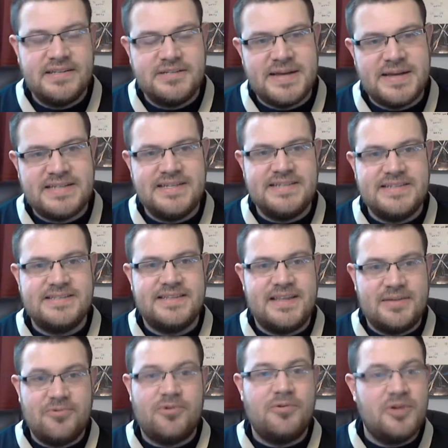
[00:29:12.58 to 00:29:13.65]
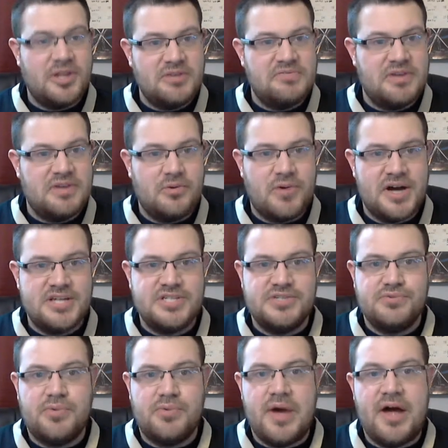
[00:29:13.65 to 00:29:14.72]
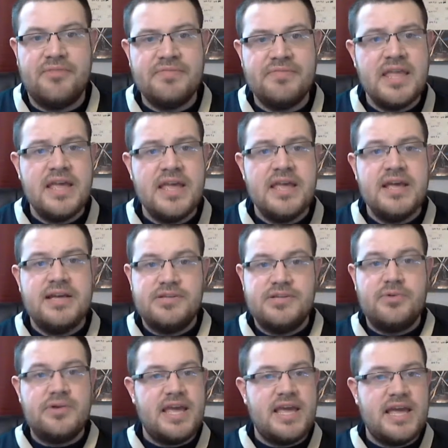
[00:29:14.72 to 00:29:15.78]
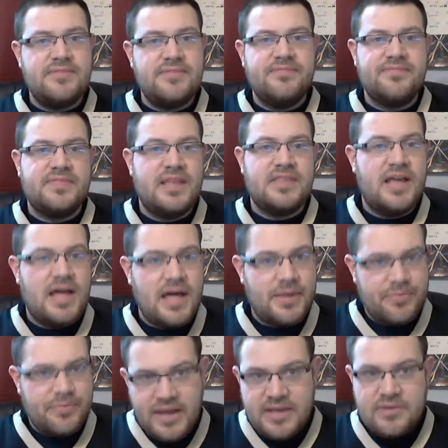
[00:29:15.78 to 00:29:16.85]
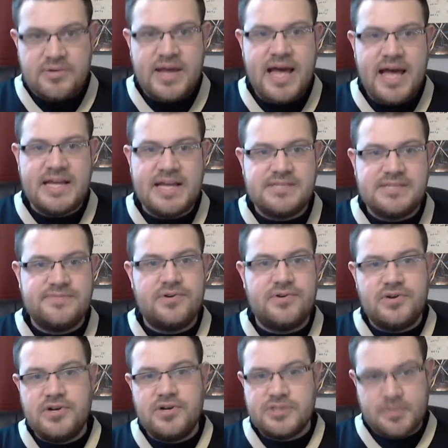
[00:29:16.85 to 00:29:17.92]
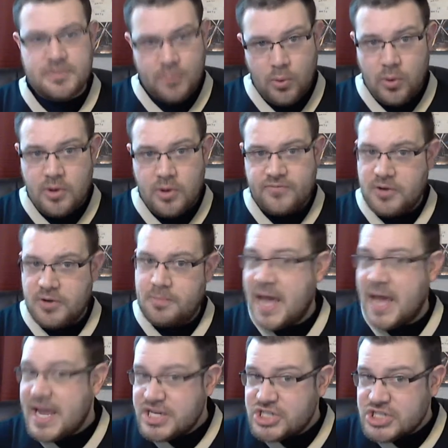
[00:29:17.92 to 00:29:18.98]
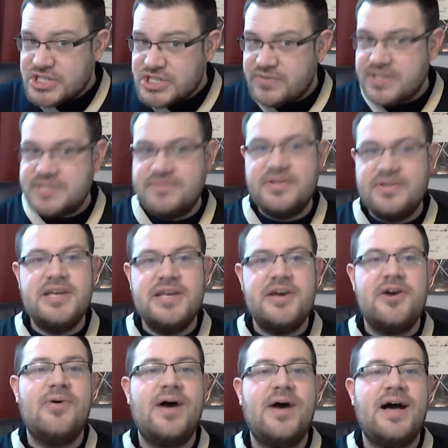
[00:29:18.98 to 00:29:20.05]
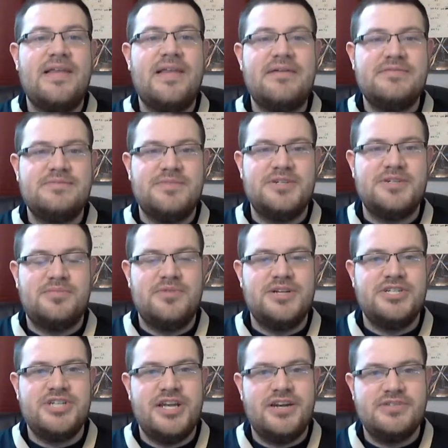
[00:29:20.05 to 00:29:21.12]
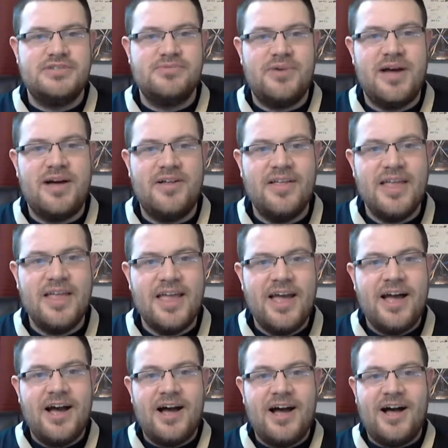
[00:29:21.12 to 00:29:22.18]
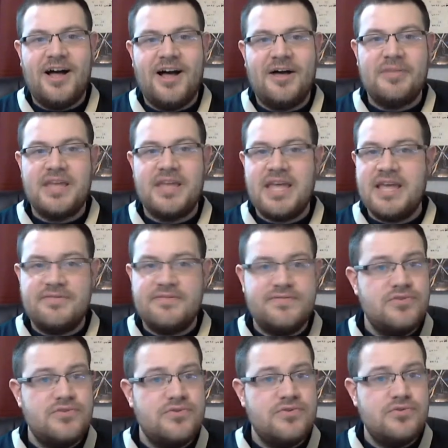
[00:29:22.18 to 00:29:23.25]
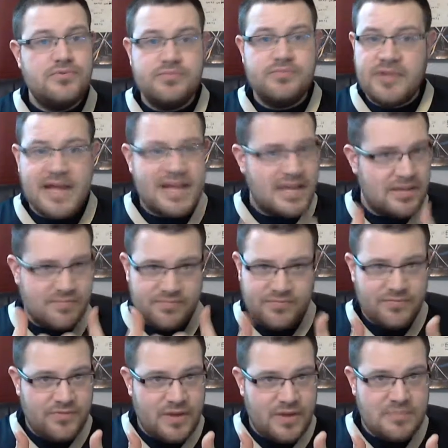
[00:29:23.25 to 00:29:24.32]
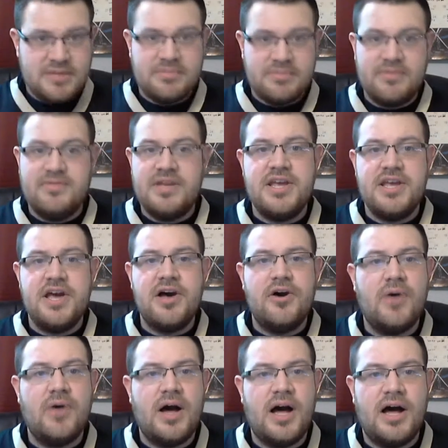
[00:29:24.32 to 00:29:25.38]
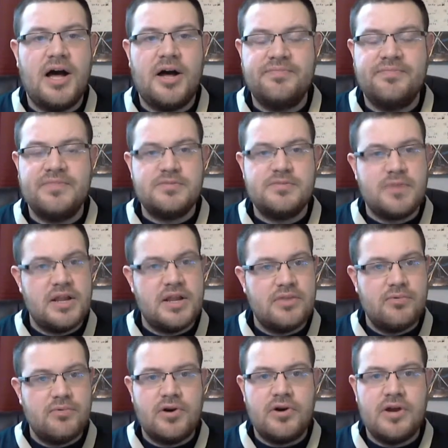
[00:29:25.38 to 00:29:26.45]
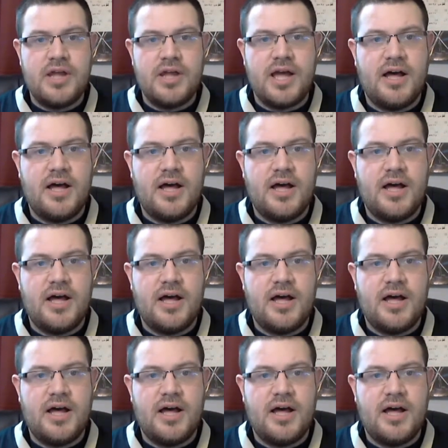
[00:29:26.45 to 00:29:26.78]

past season that were really fun to watch as well. So again, thank you guys for your support, for your patience for this video. That was much appreciated as well. Again, if you like it, thumbs up the video, spread the word.